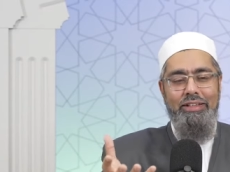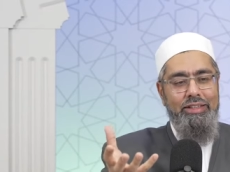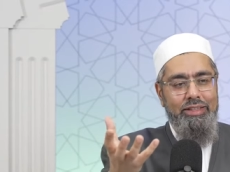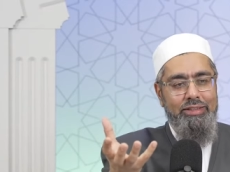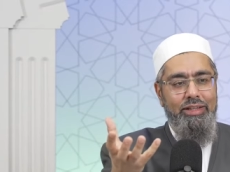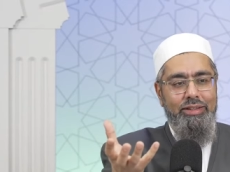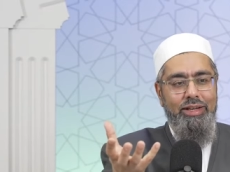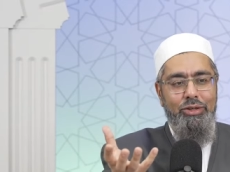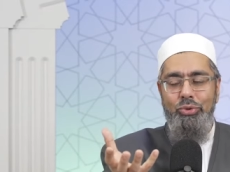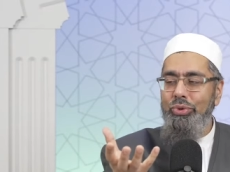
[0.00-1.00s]
It is
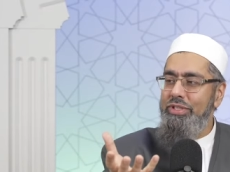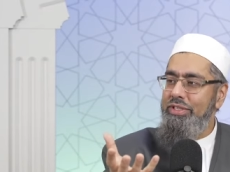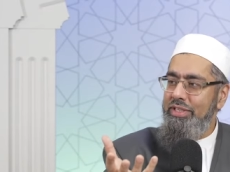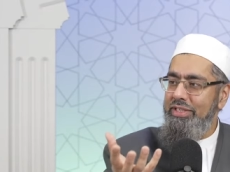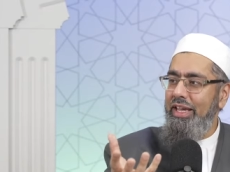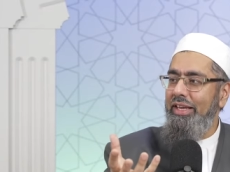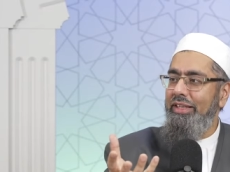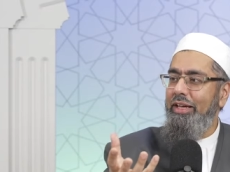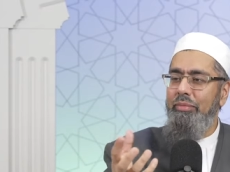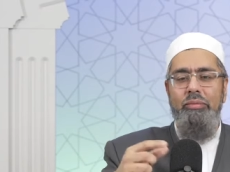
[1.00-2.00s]
Allah who is sustaining
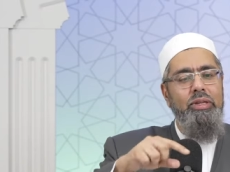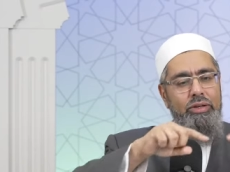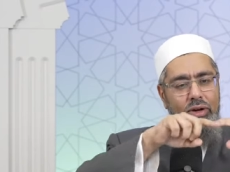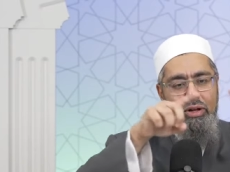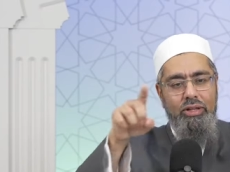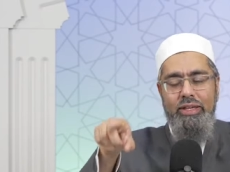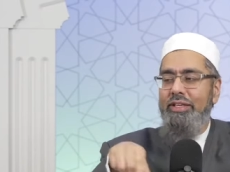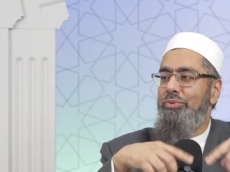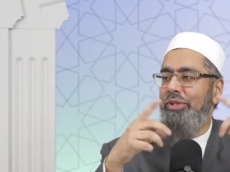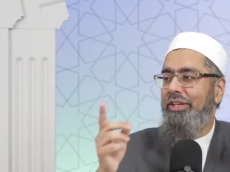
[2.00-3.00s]
that bubble and all that
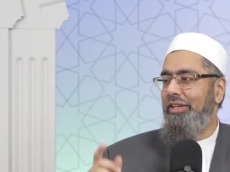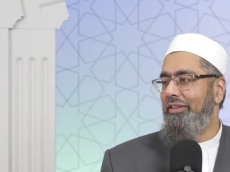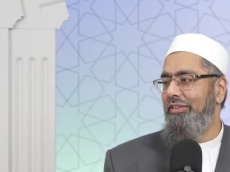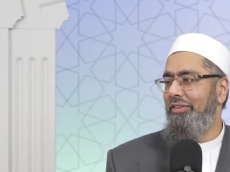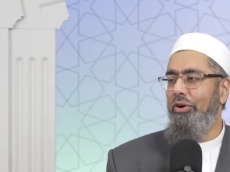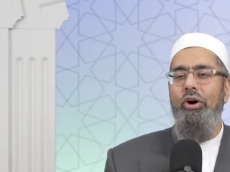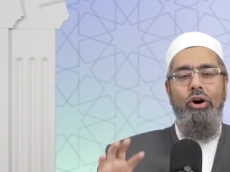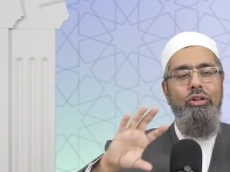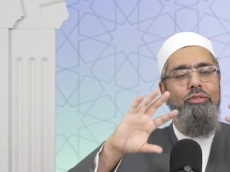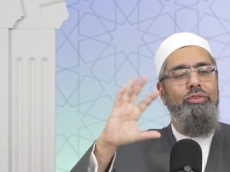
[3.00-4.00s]
is within it.
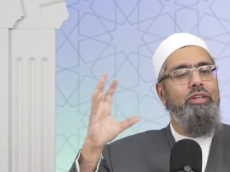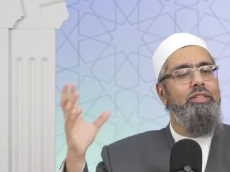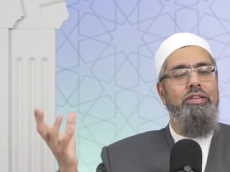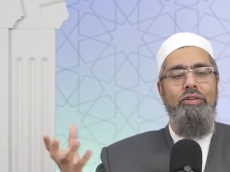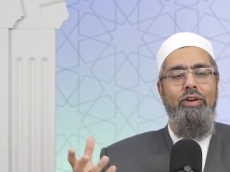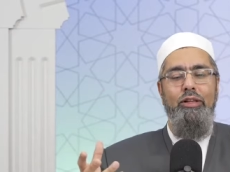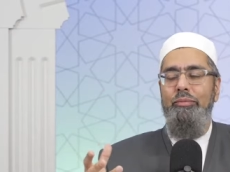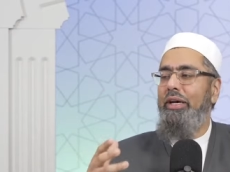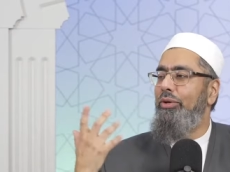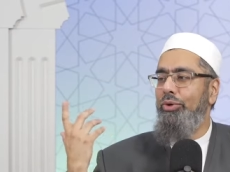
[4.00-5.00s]
All of it is enveloped
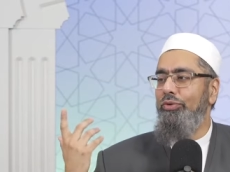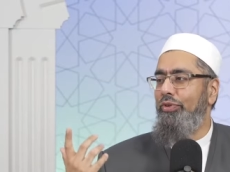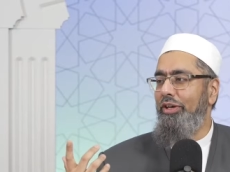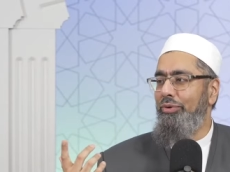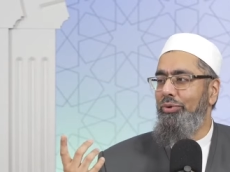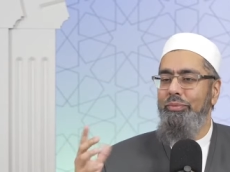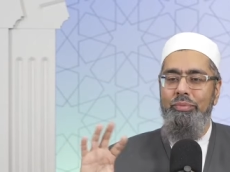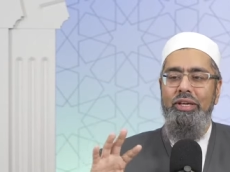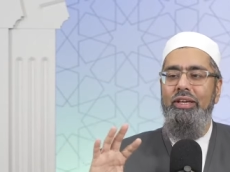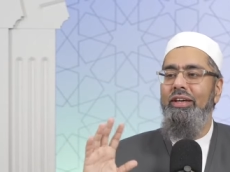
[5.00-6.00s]
by kun fayakun,
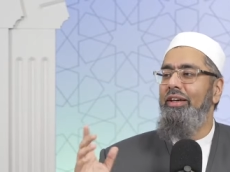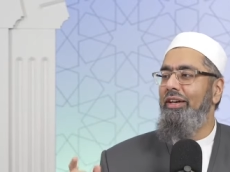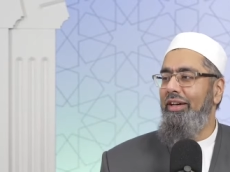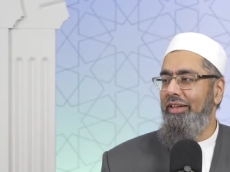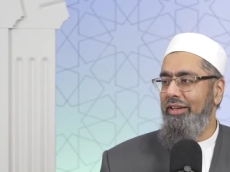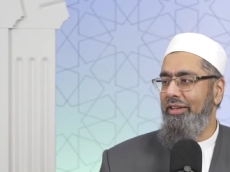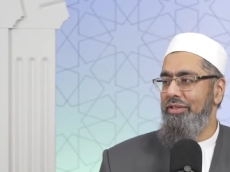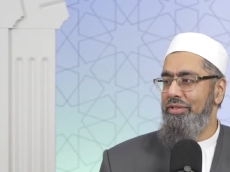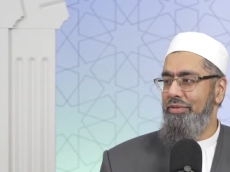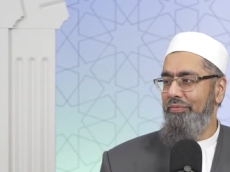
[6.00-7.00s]
be, and it
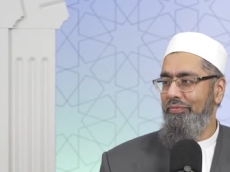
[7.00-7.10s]
is.